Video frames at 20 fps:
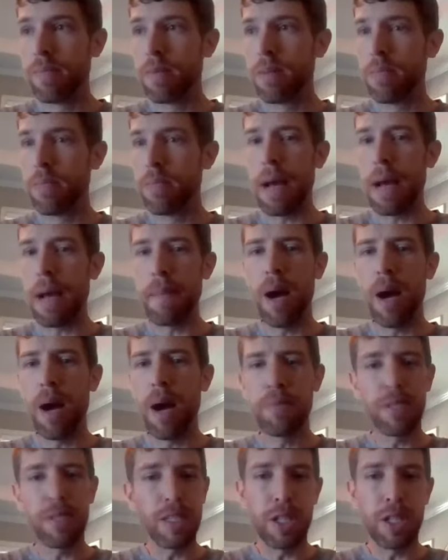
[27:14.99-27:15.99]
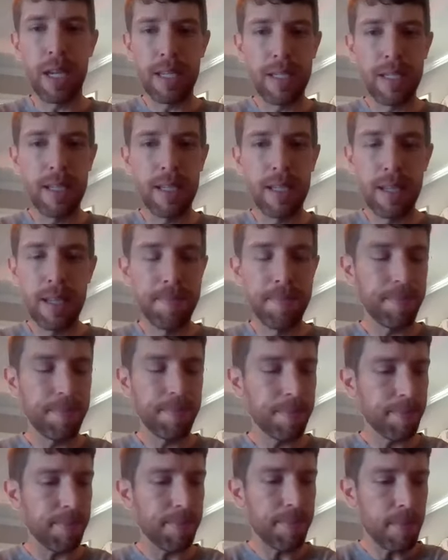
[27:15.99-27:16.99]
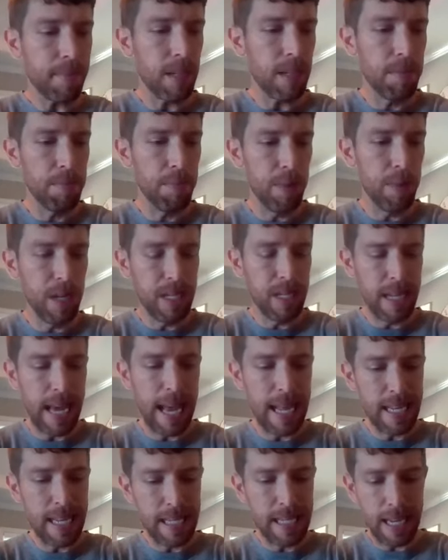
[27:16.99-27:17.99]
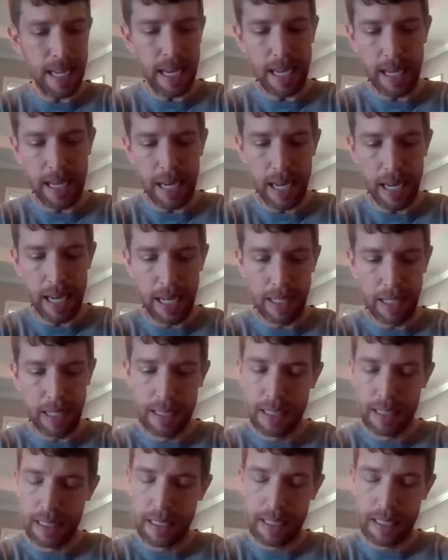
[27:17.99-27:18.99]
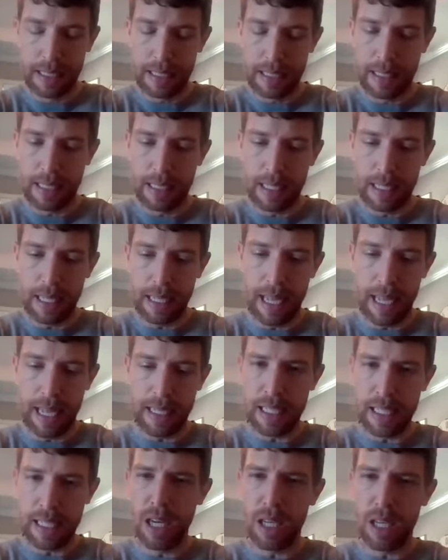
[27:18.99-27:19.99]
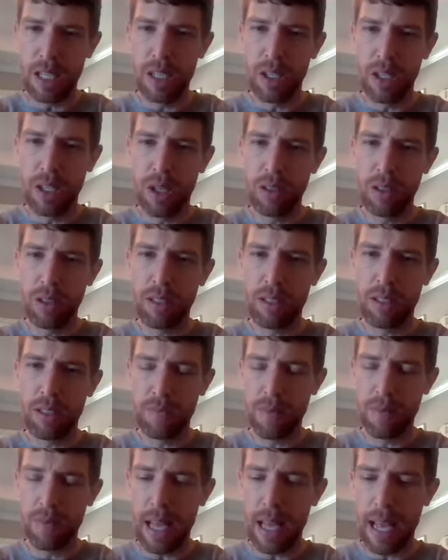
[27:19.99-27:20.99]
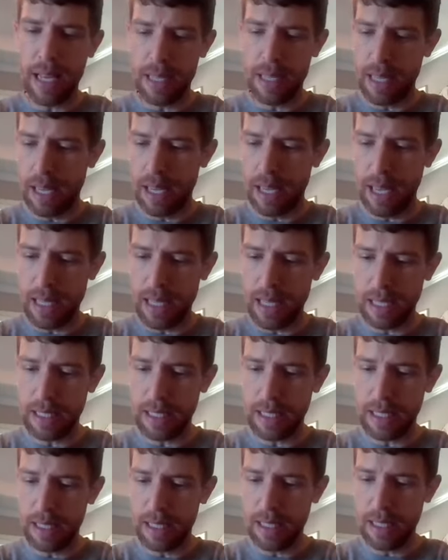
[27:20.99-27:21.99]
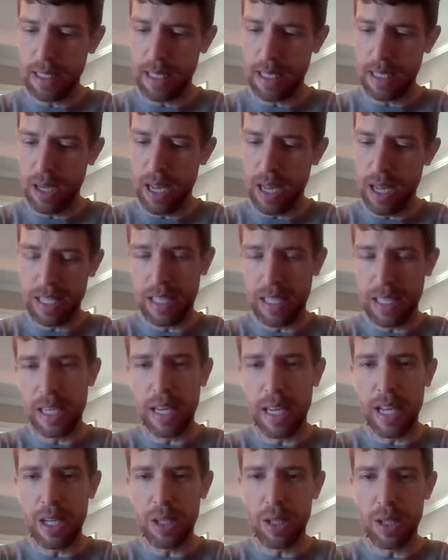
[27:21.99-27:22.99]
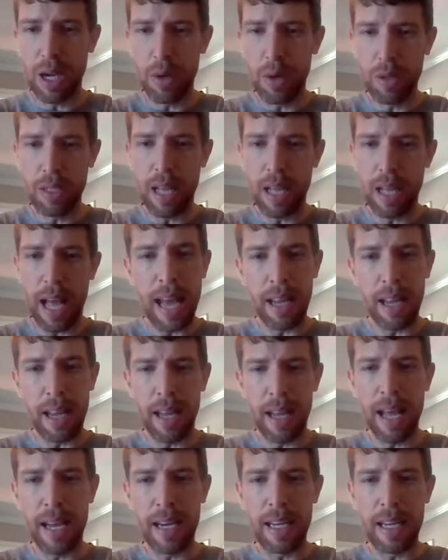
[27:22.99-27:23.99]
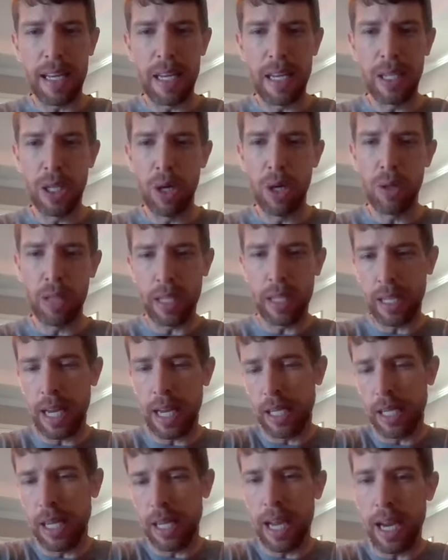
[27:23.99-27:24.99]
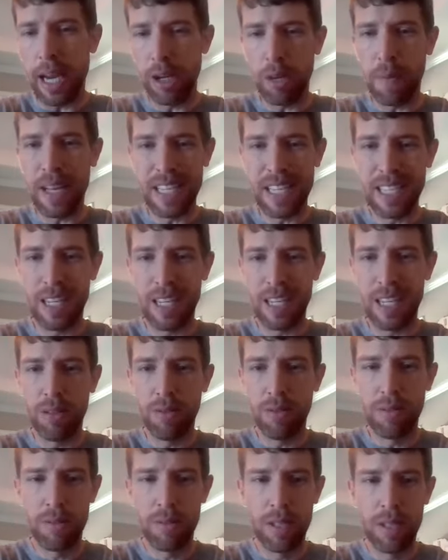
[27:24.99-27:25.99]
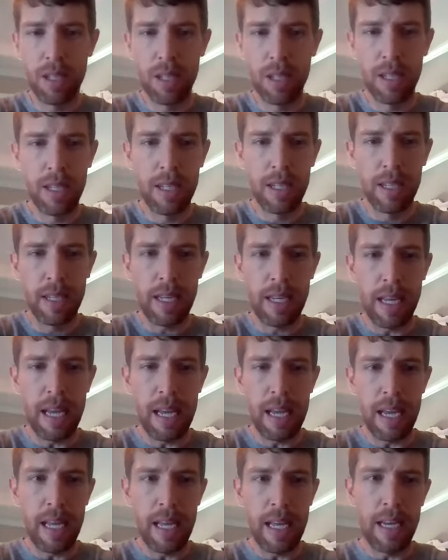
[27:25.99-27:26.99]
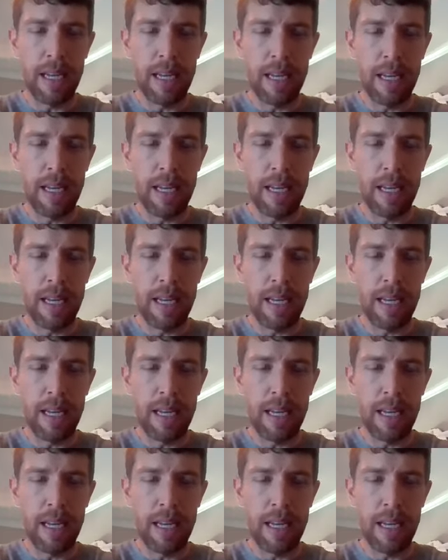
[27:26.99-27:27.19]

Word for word: my mom suggested it, but as a uh, as a young adult, as a as a you know as a teenager, I was I had, a, I had an ego thinking I could handle it myself, and